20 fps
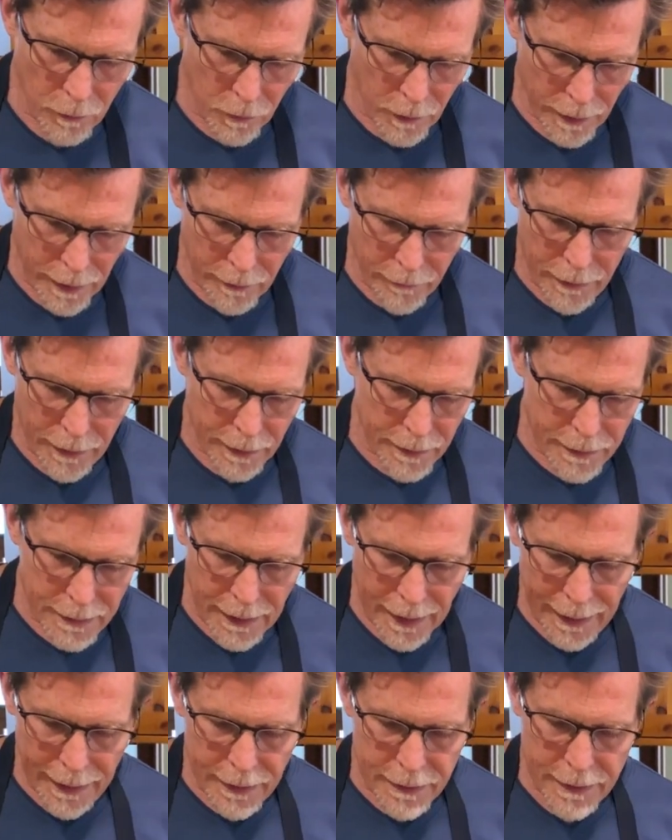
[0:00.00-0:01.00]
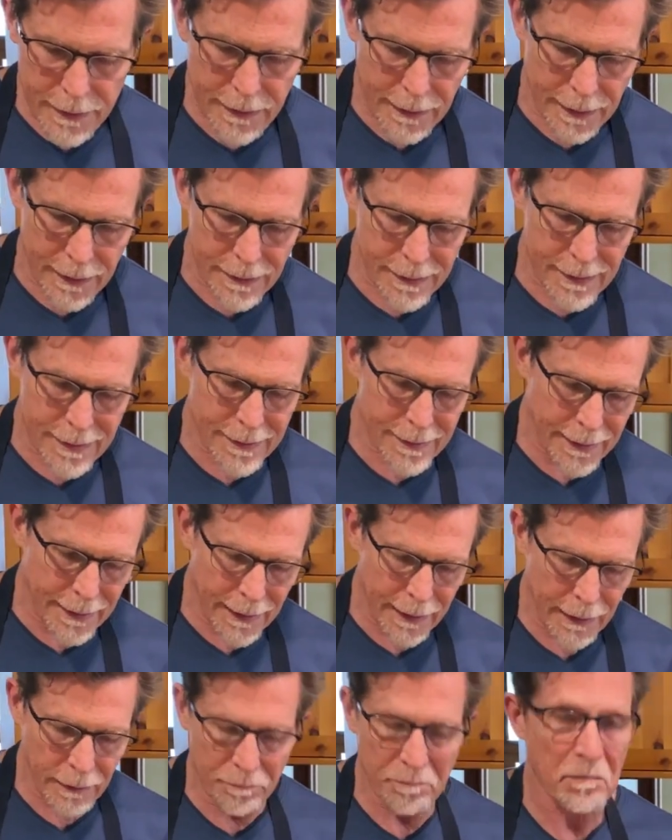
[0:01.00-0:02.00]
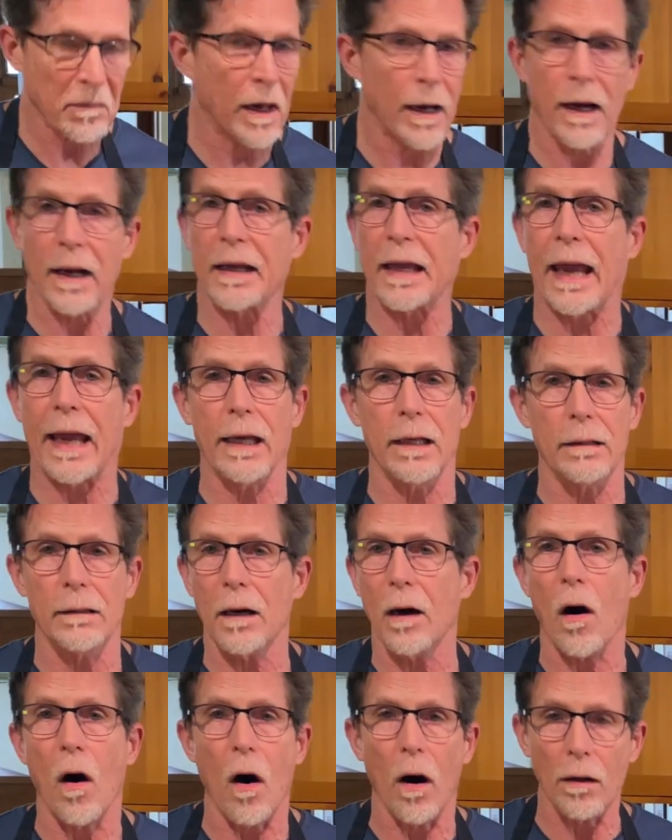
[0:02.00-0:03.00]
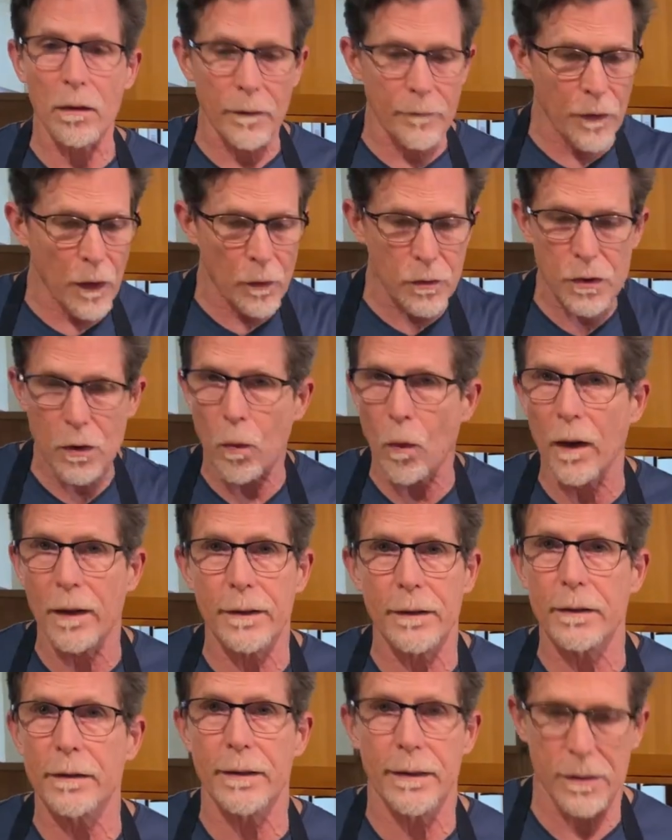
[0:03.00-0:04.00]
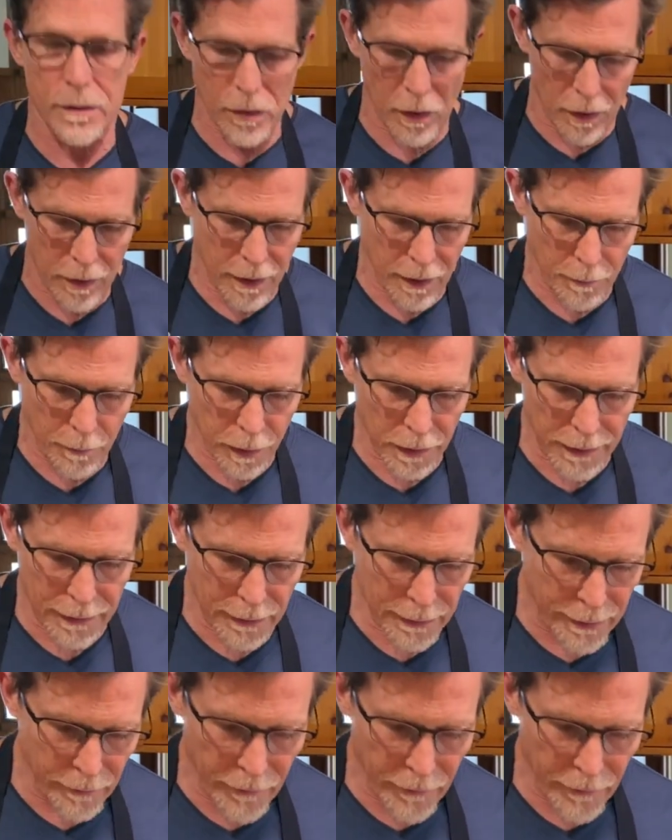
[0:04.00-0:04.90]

we'll give it a taste and see. Again, all of those quantities are completely